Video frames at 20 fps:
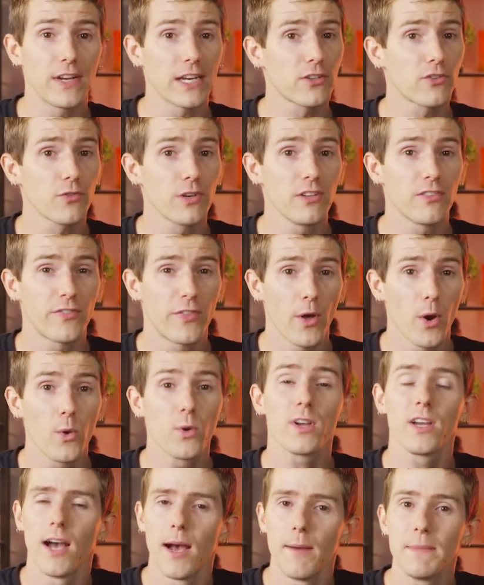victories, though,
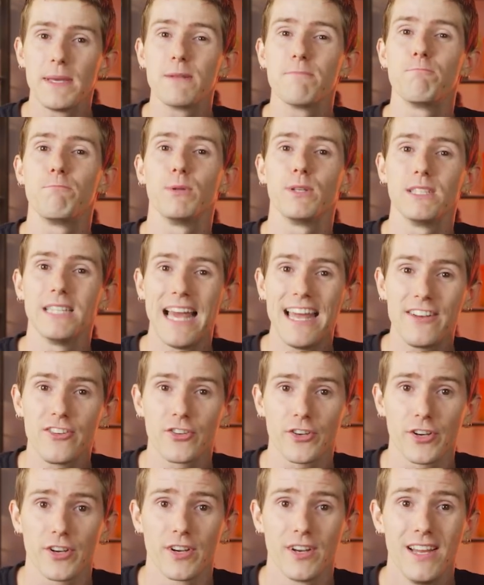come in
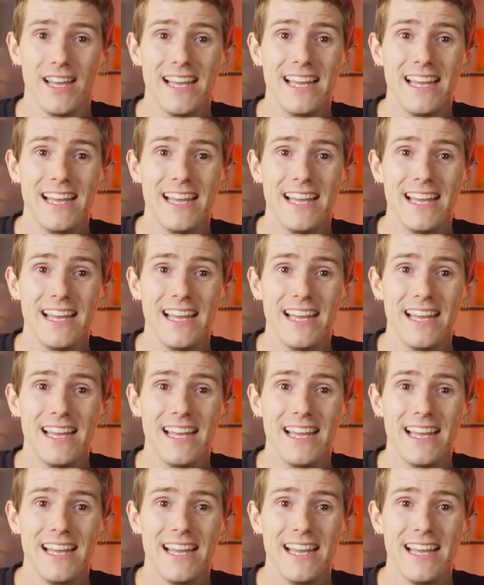Blender.